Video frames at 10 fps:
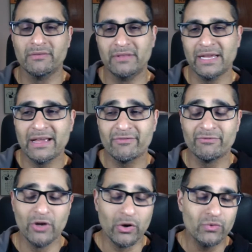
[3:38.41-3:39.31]
they have
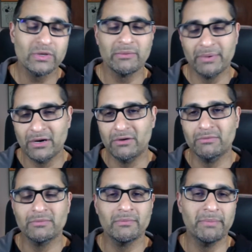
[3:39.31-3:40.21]
known about
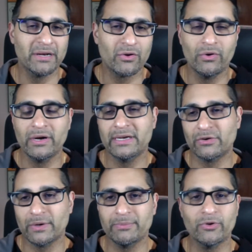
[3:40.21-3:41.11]
Bitcoin and
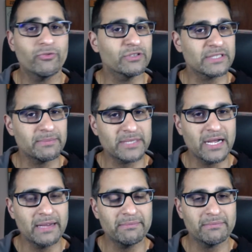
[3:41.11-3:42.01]
crypto for some
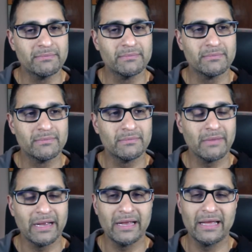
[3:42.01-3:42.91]
time.
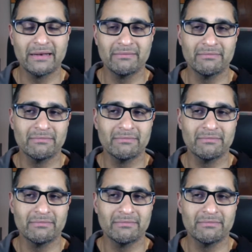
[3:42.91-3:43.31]
And,